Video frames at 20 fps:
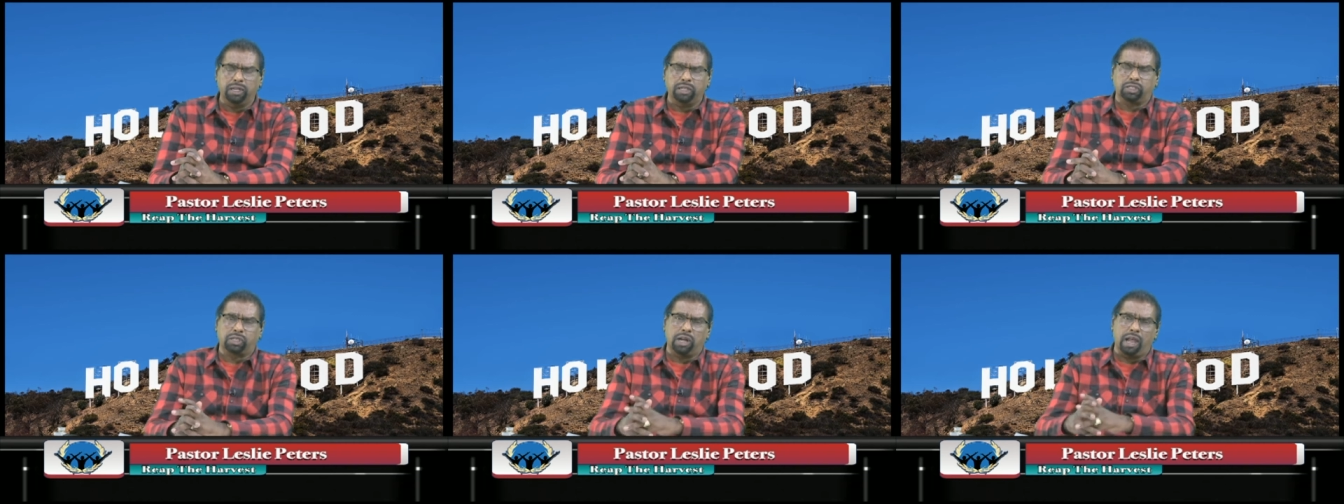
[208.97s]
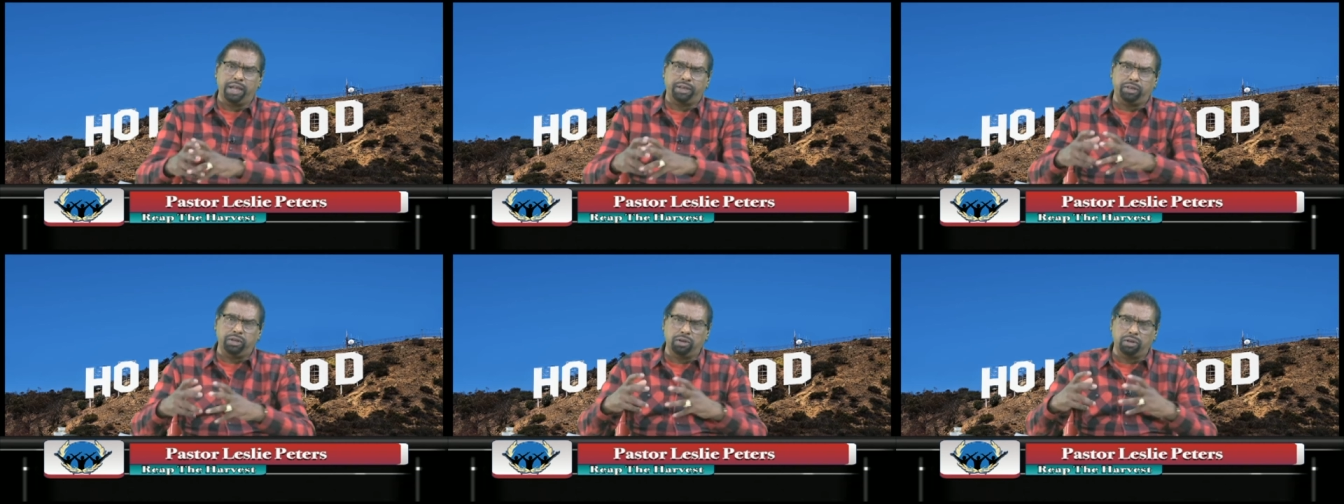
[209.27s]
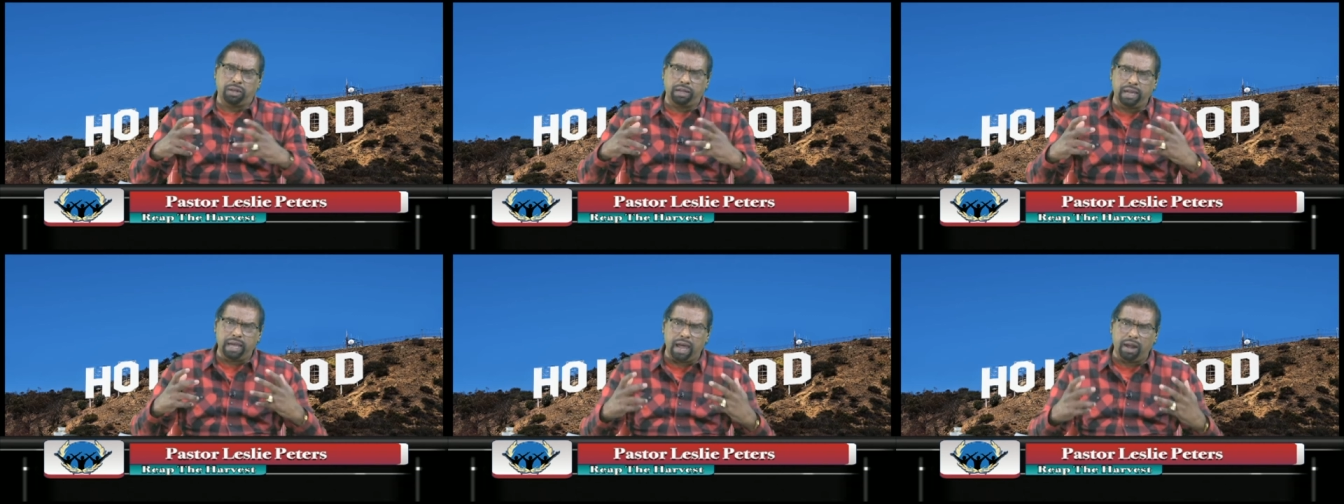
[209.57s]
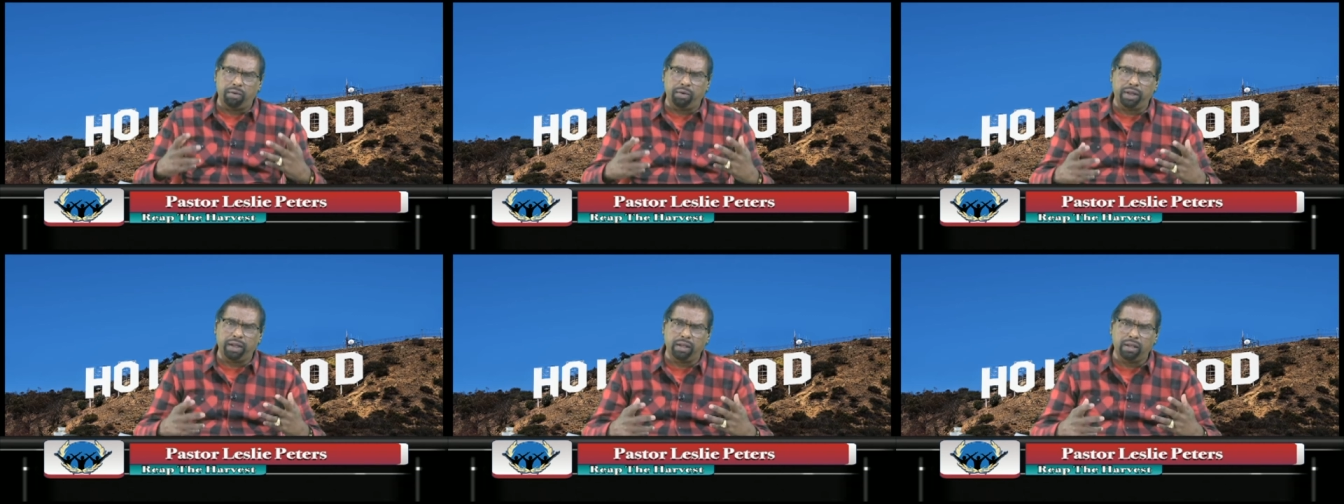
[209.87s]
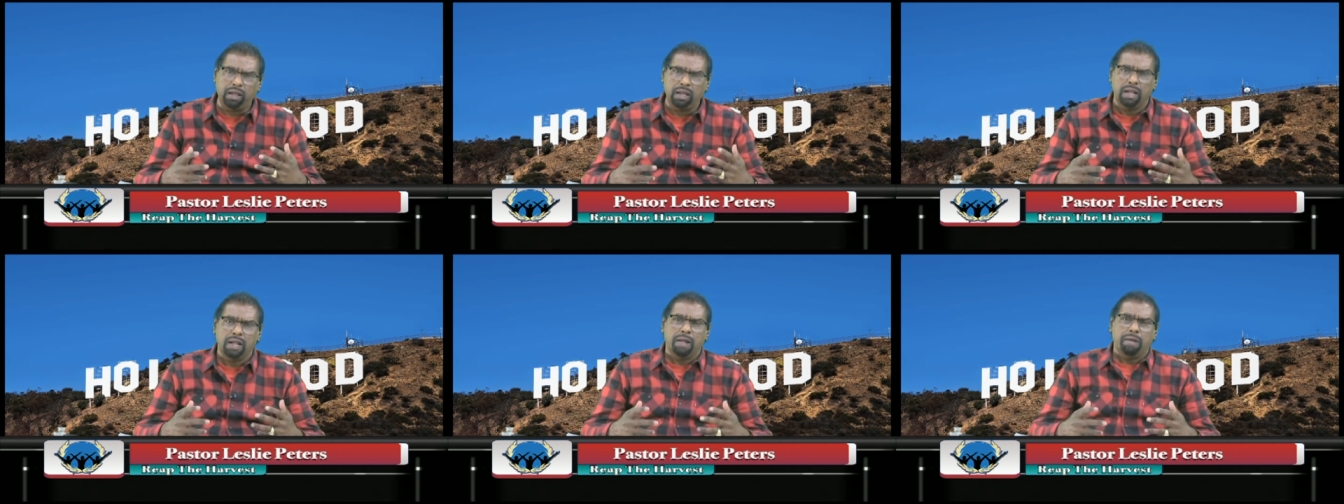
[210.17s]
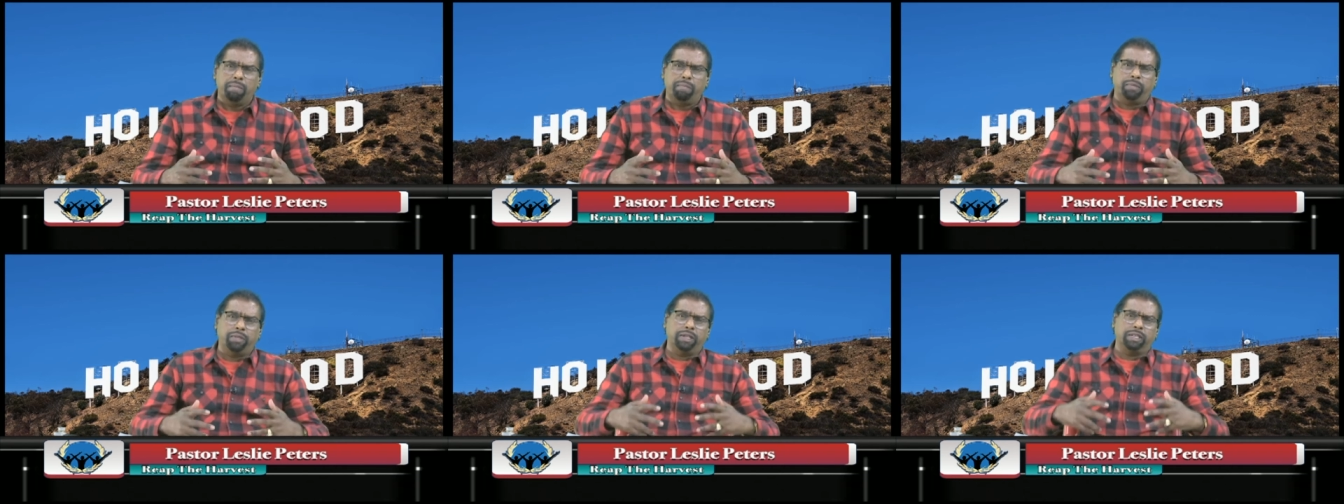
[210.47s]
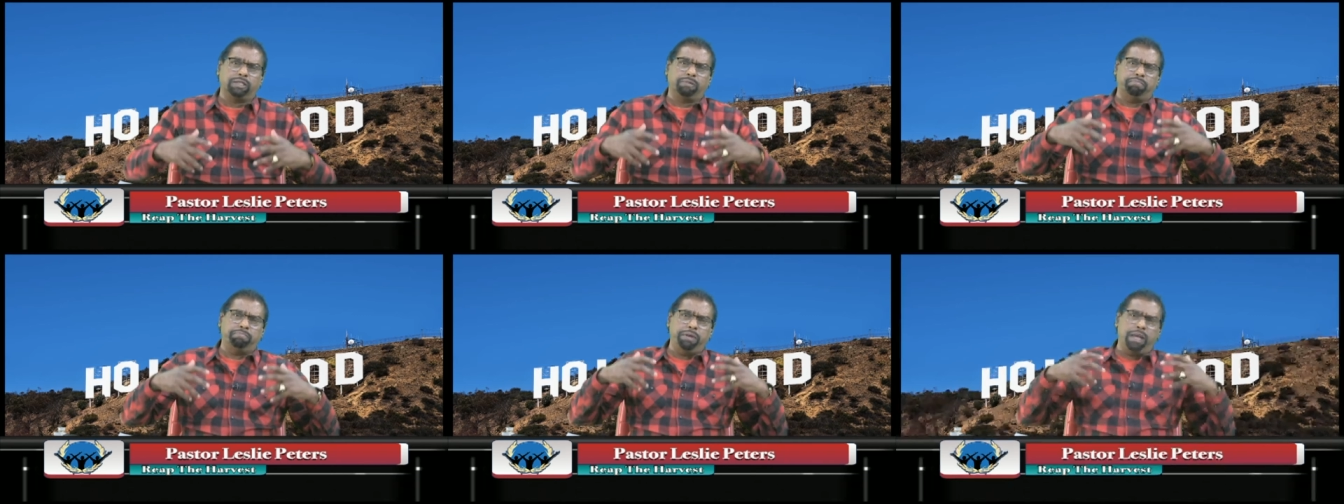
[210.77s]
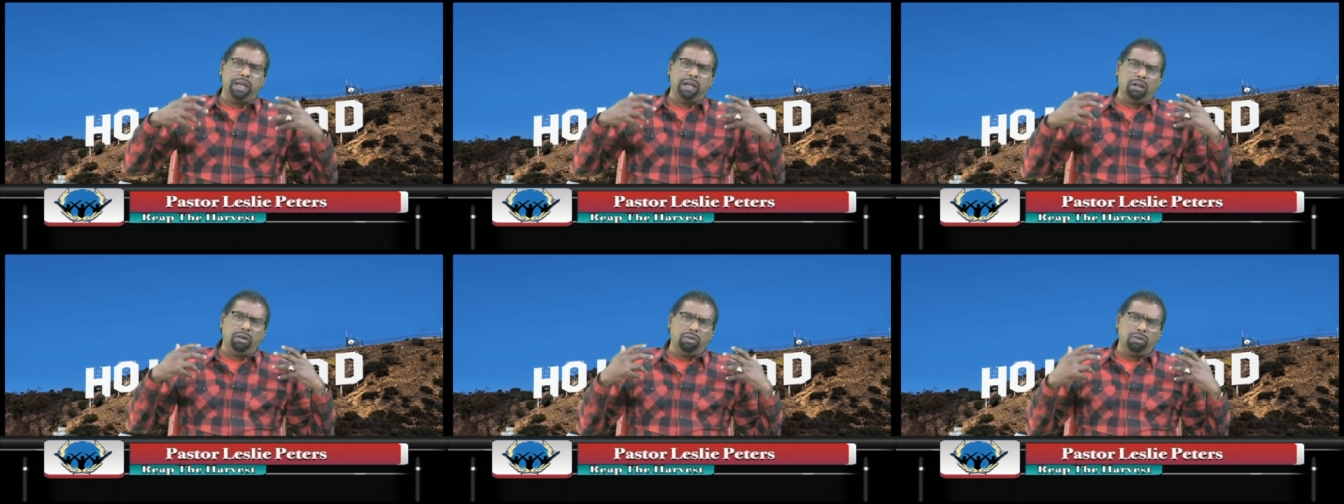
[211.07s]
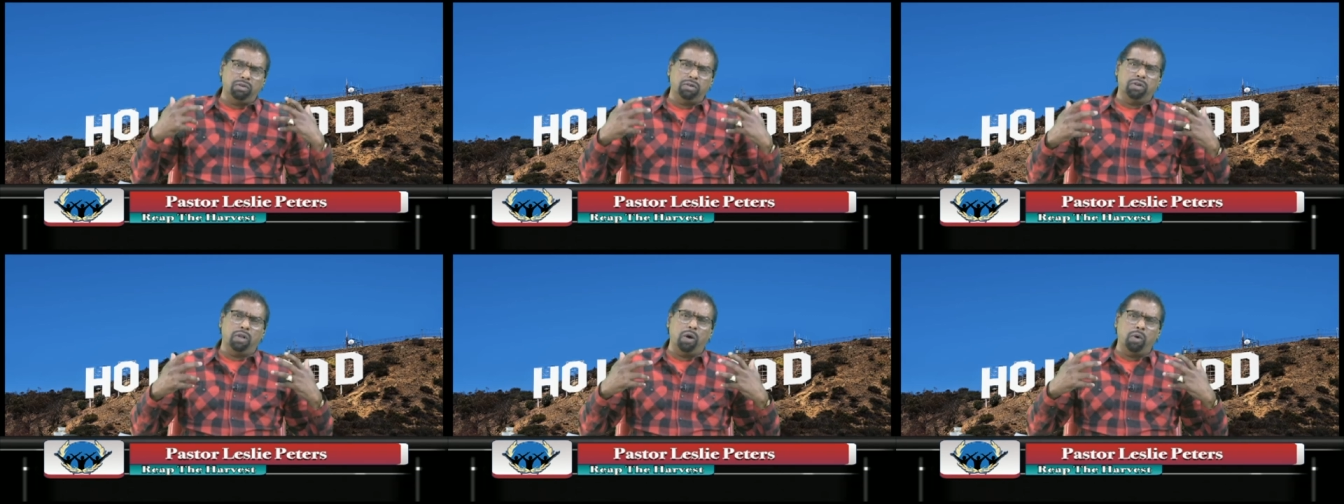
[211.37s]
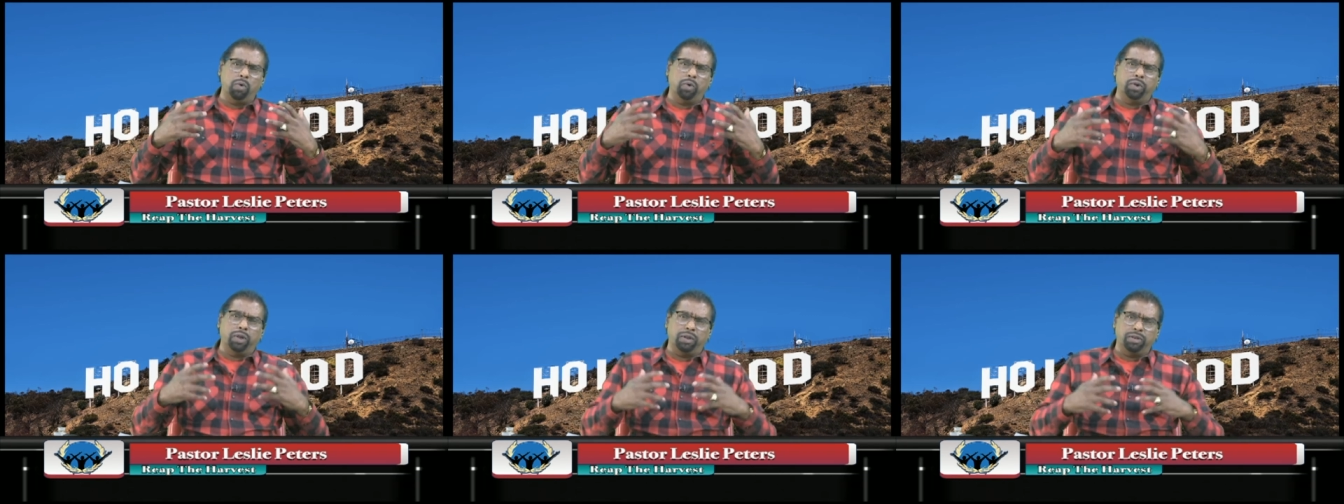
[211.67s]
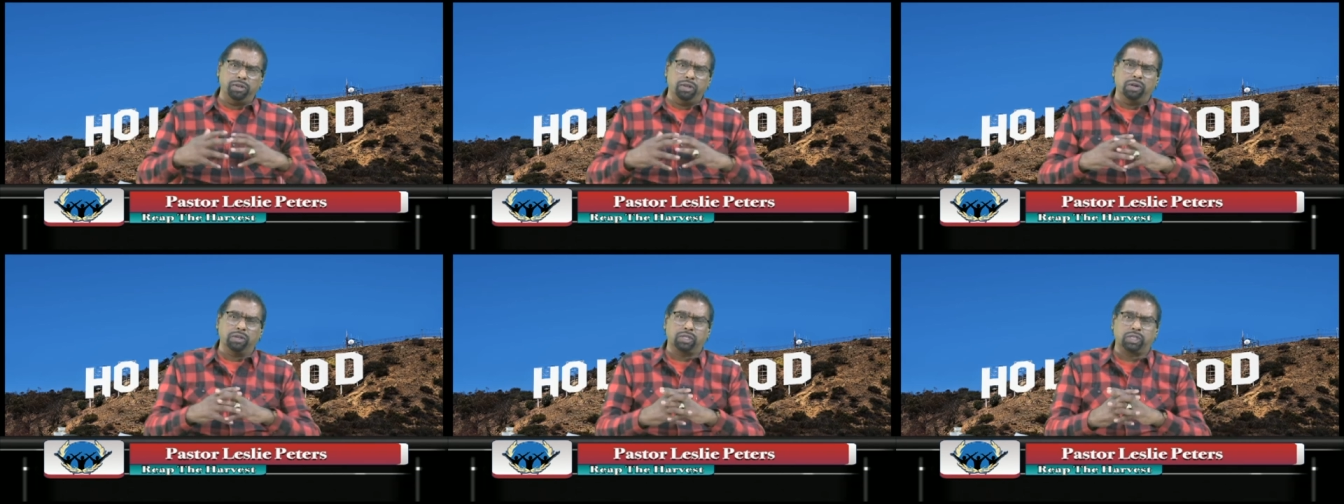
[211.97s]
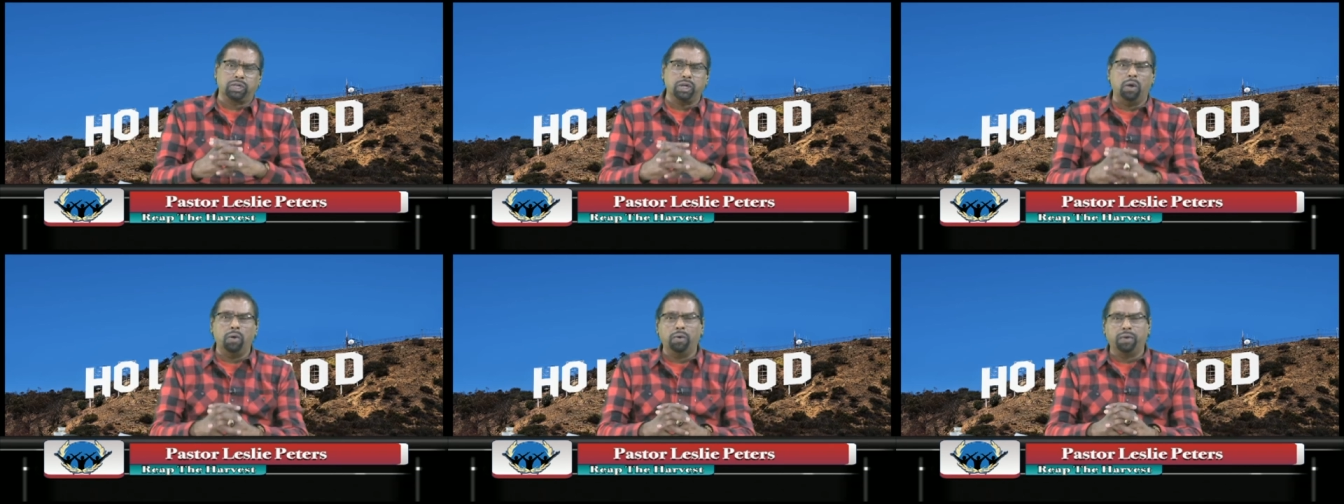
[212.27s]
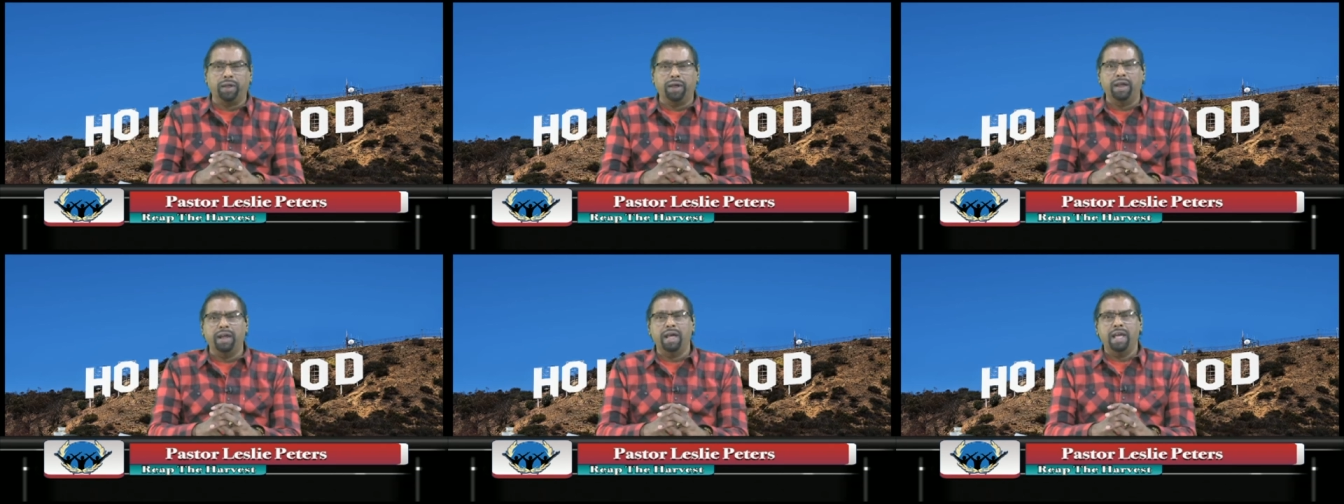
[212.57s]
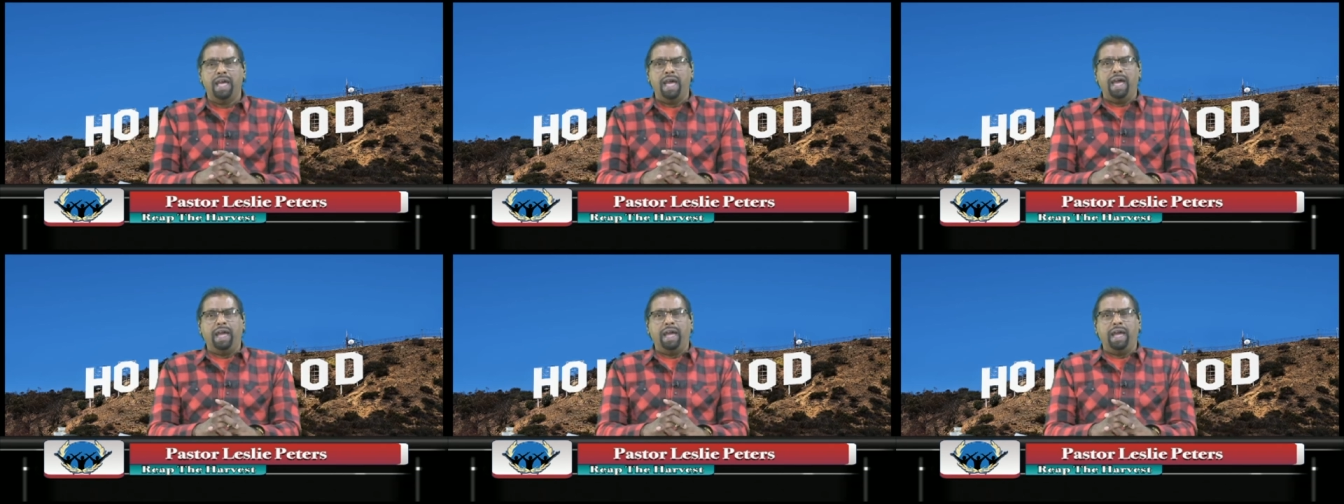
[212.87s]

It's like you're carrying this big load on your shoulder.